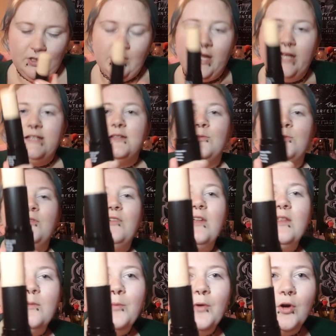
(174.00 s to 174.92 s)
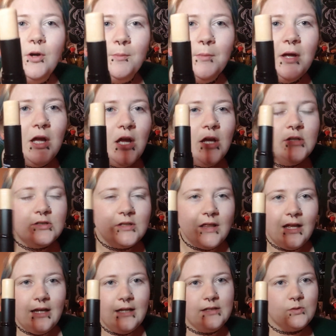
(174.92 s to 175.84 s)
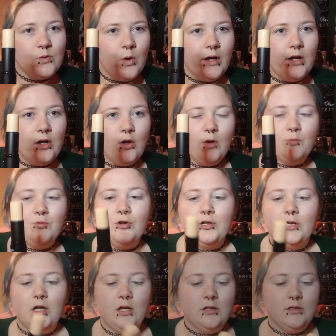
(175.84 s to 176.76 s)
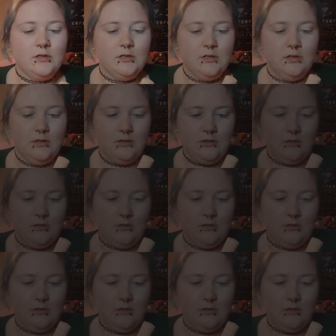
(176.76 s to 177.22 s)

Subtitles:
Okay, so we've hit the bottom. So that is quite a lot of product.